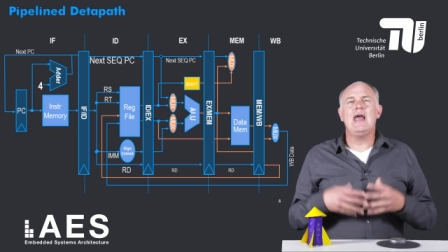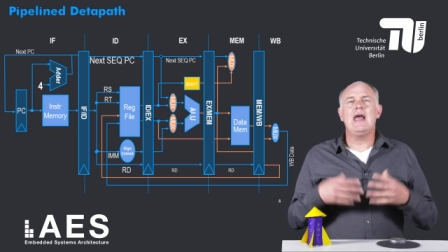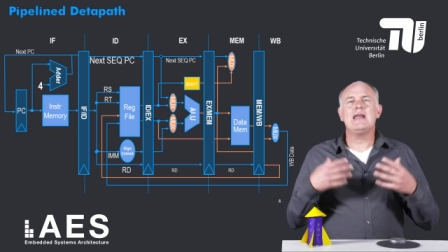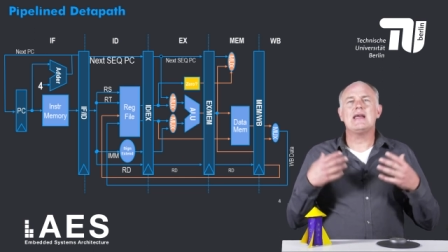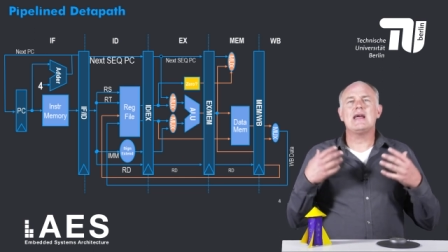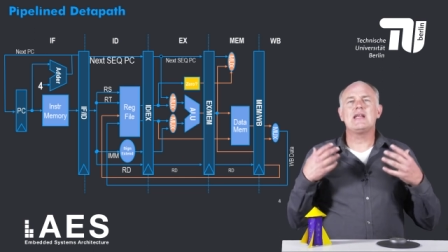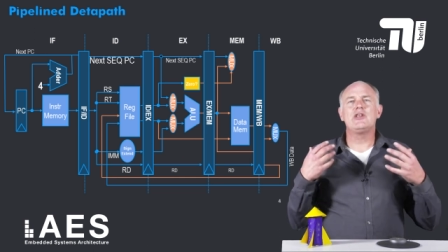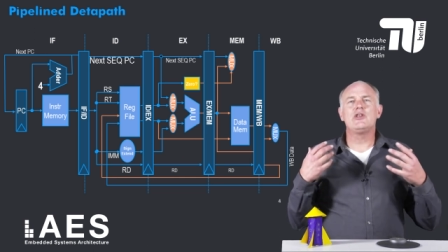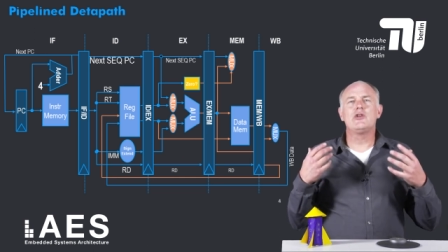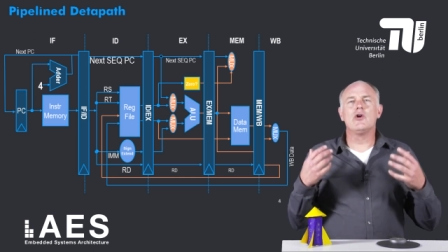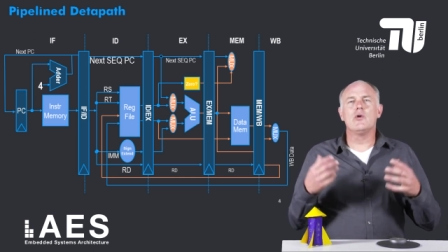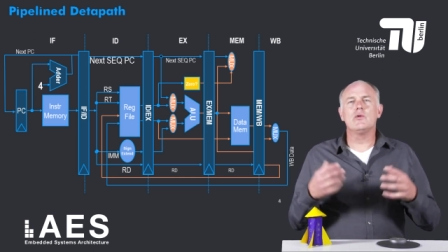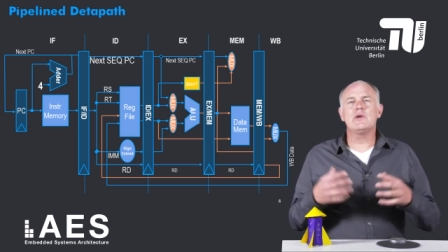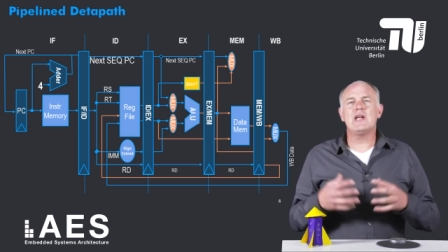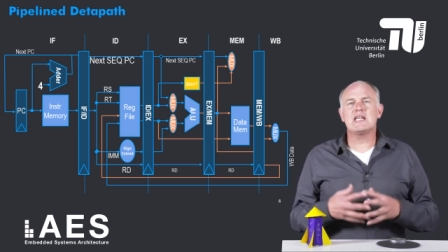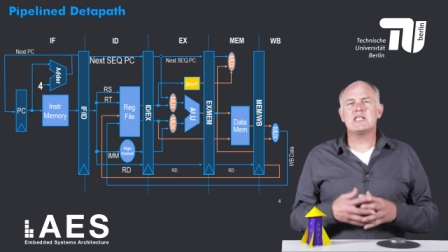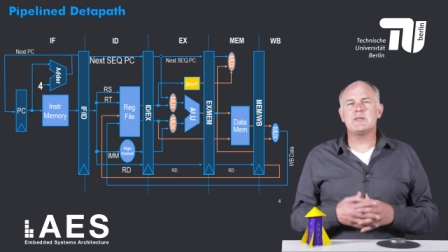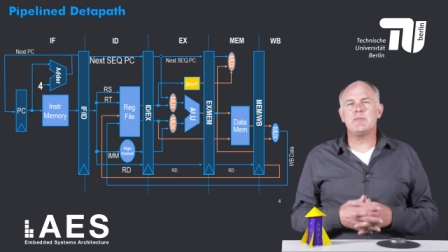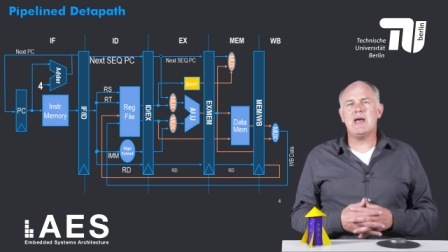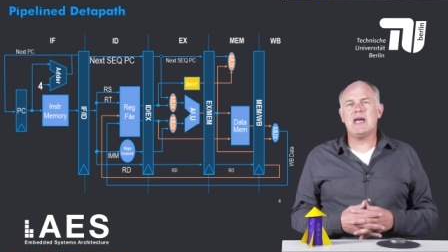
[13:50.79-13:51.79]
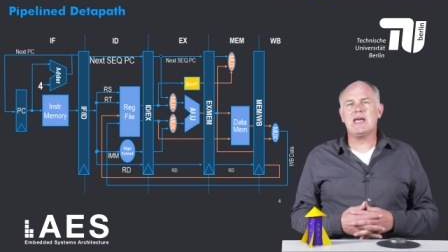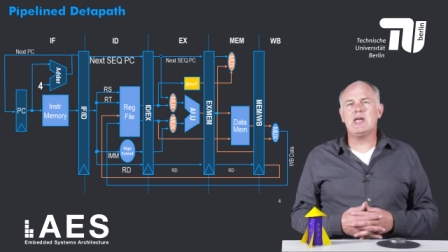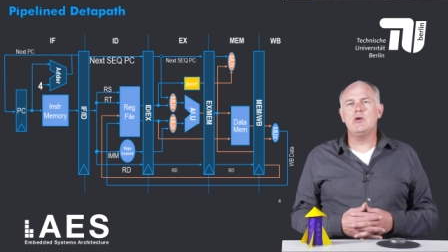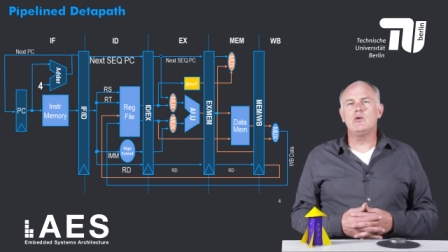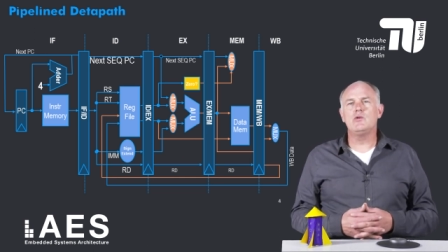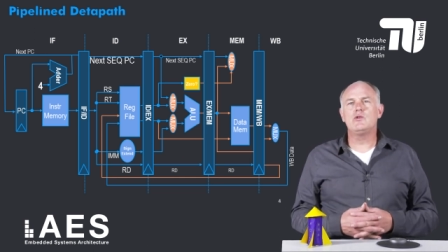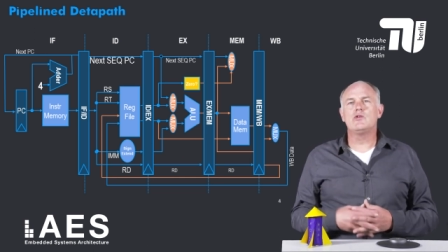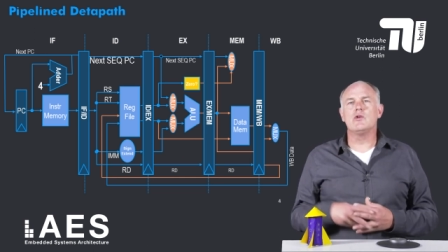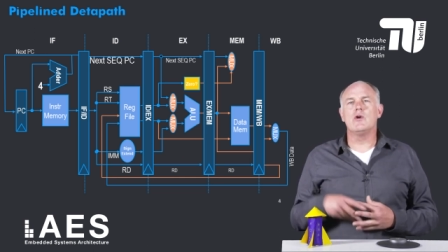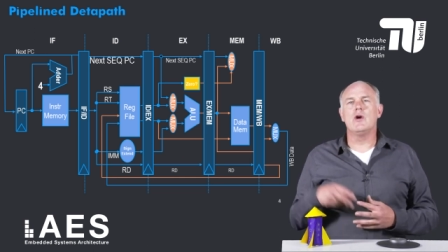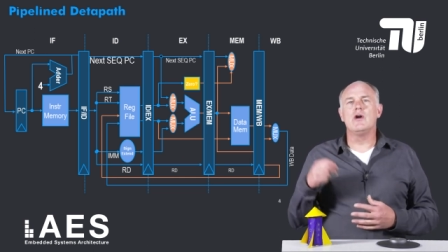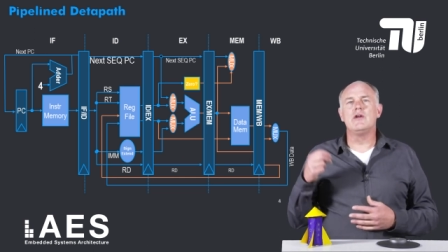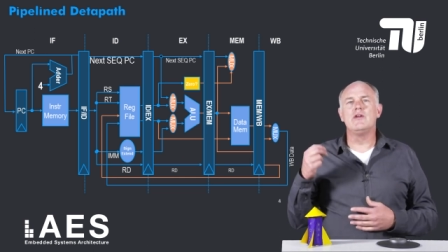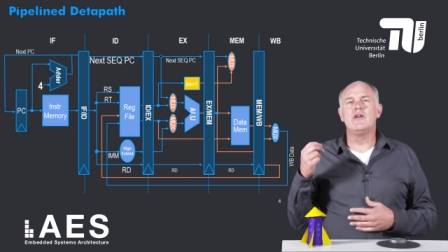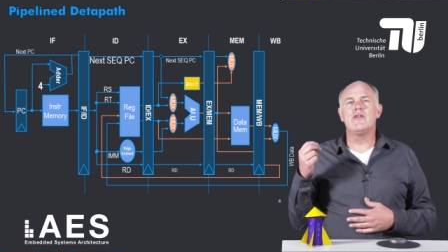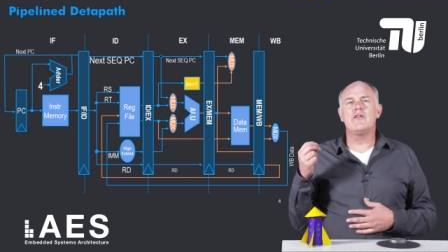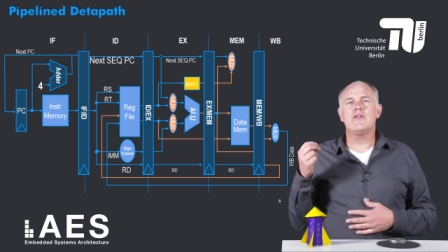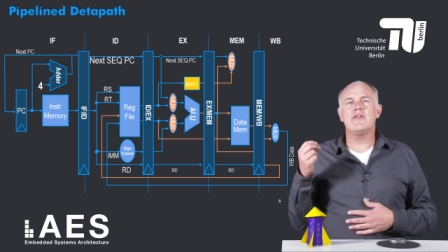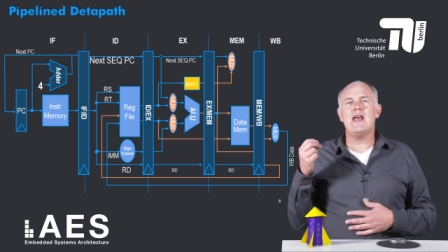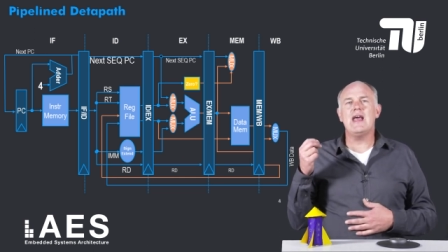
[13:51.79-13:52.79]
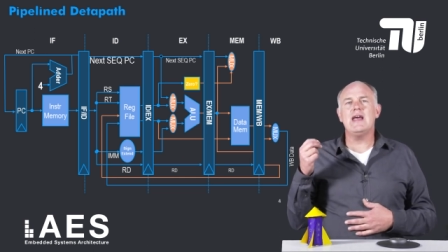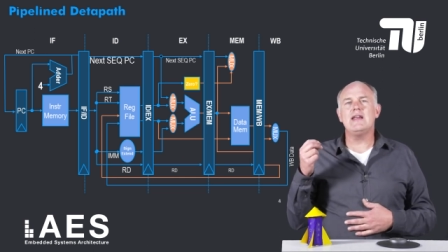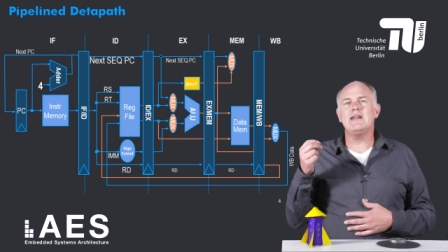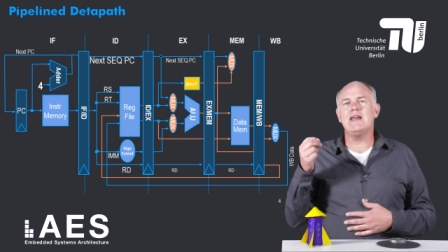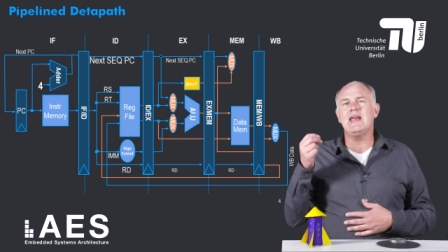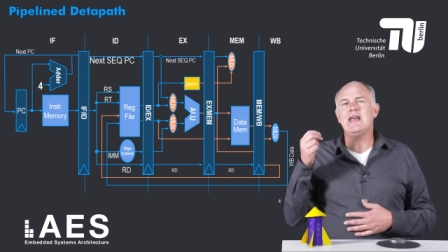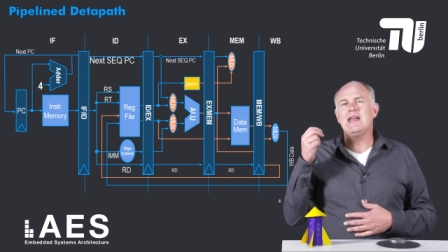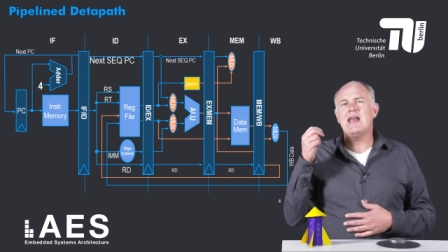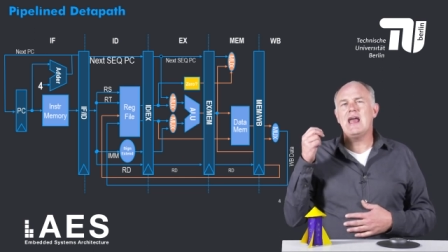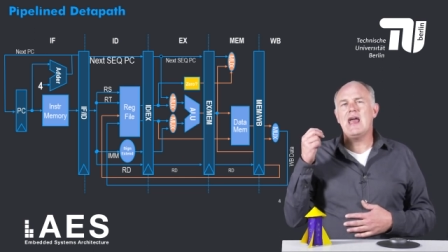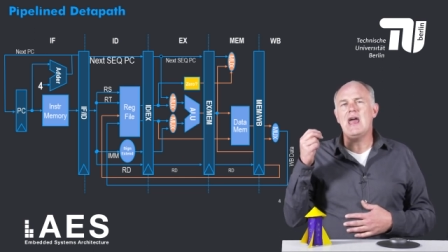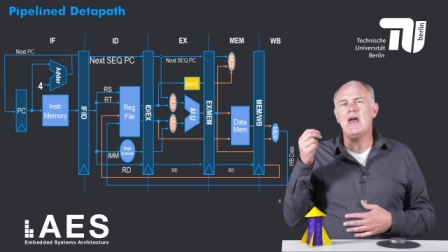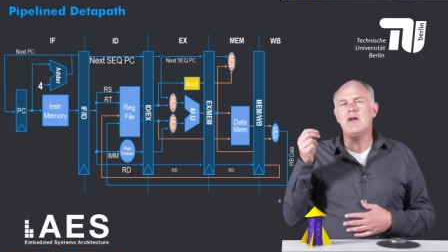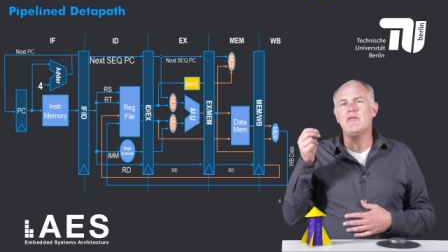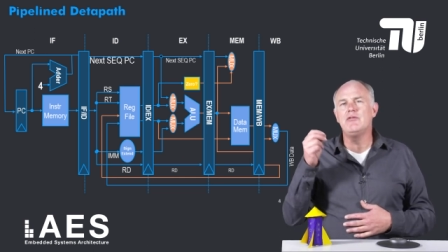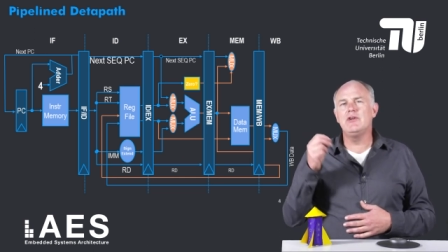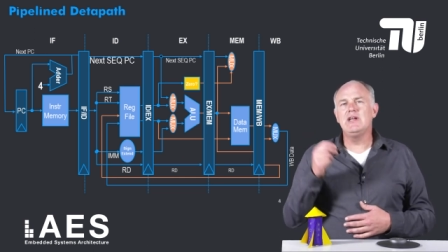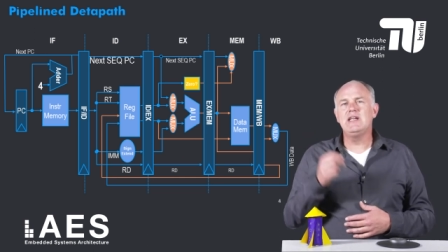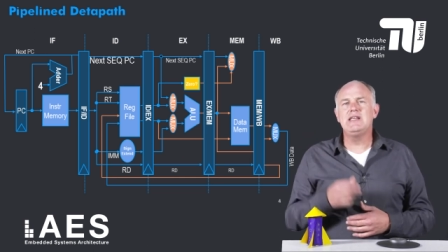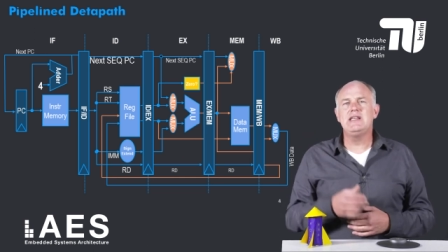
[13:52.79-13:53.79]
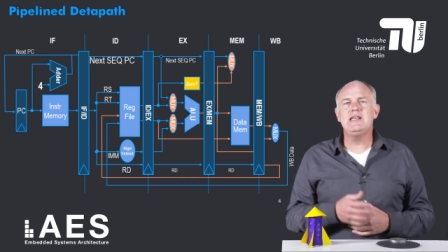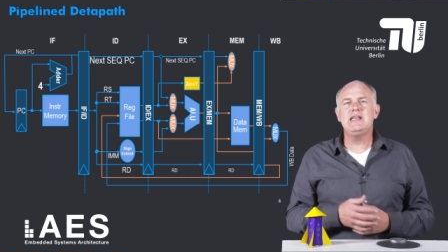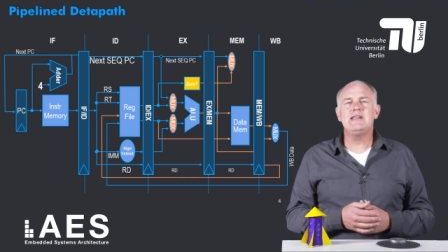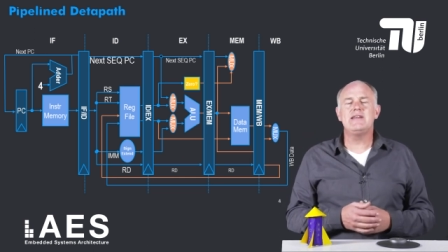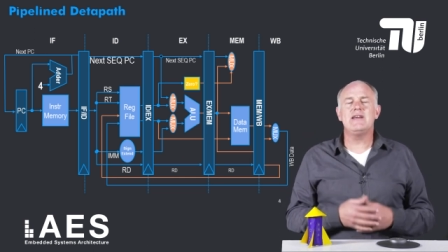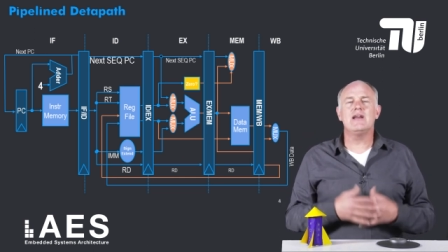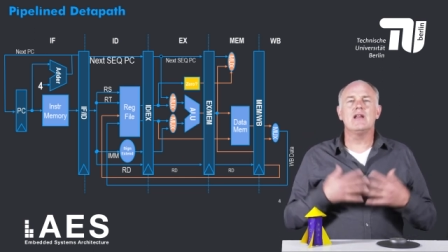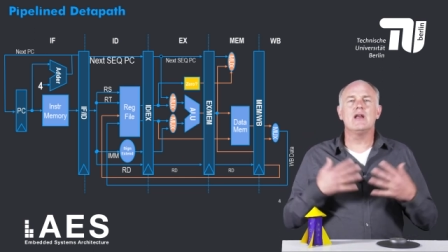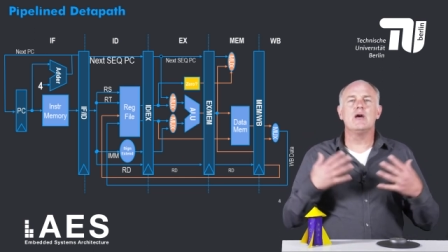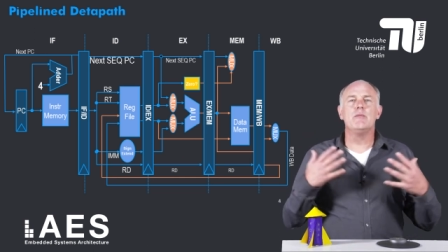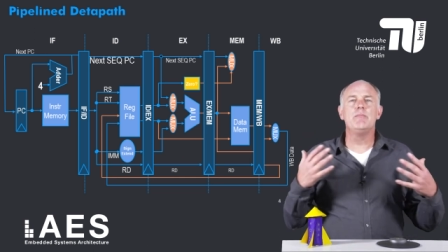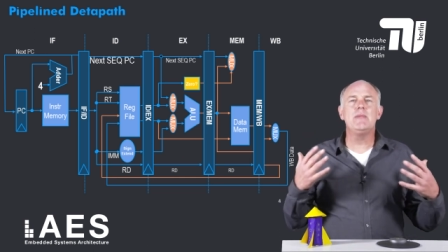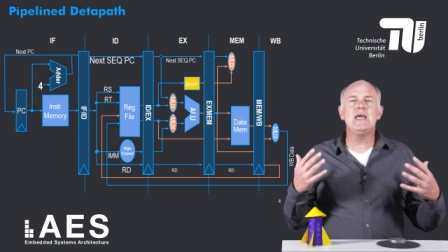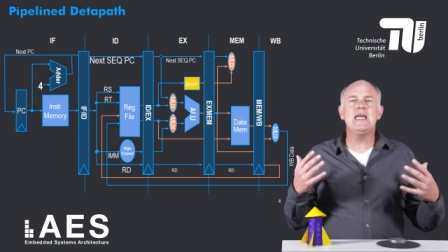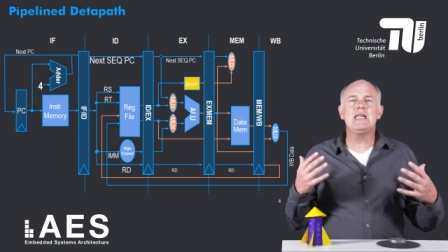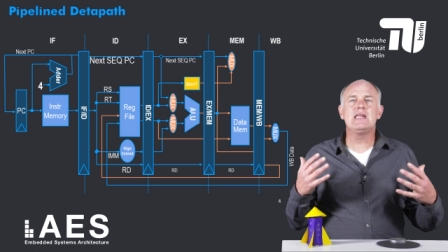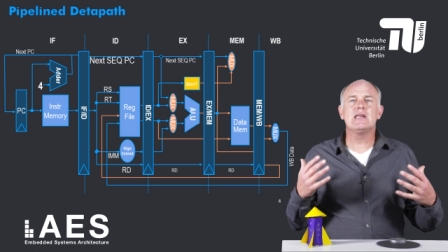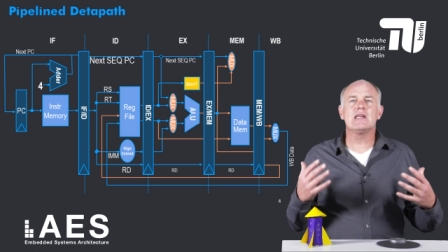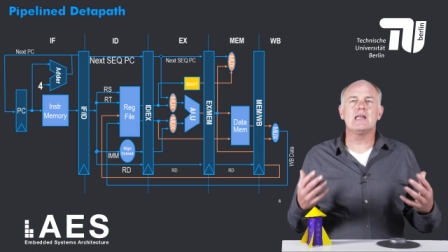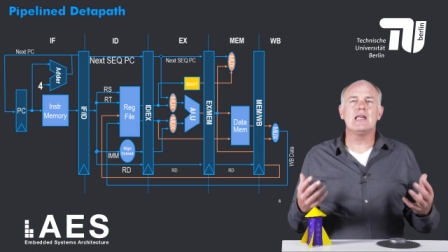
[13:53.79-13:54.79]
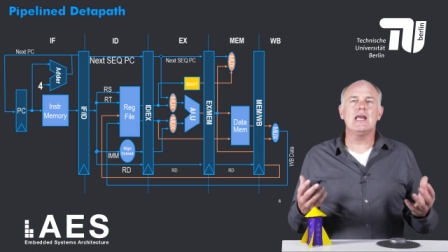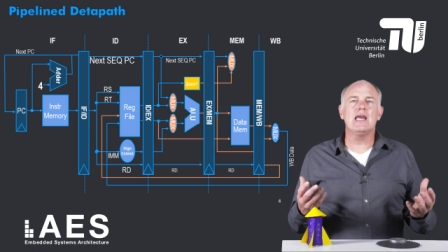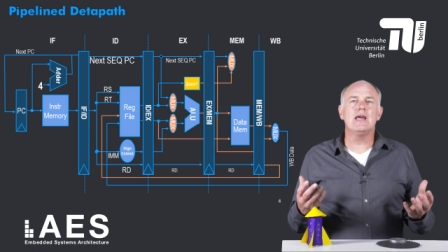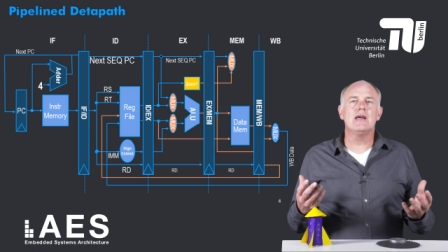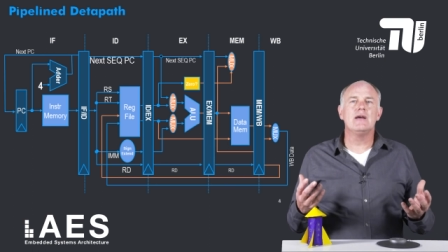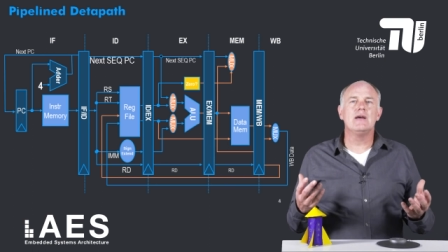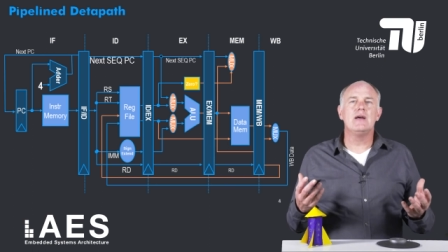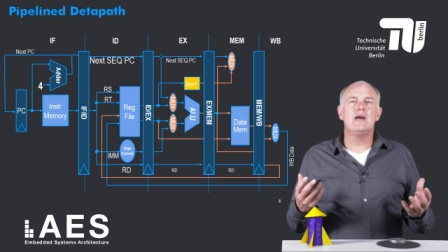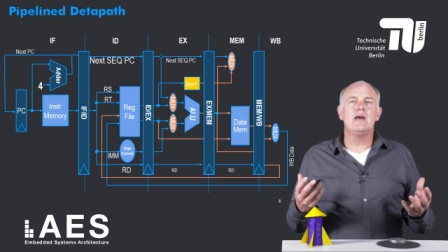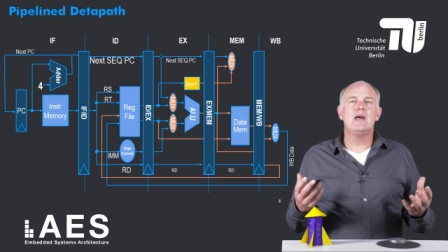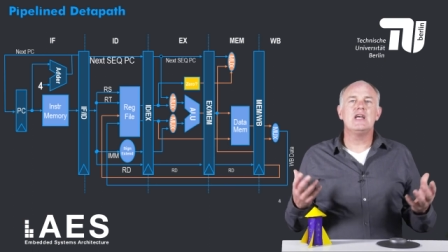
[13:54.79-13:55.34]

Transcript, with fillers: and I don't expect you to understand in every detail immediately,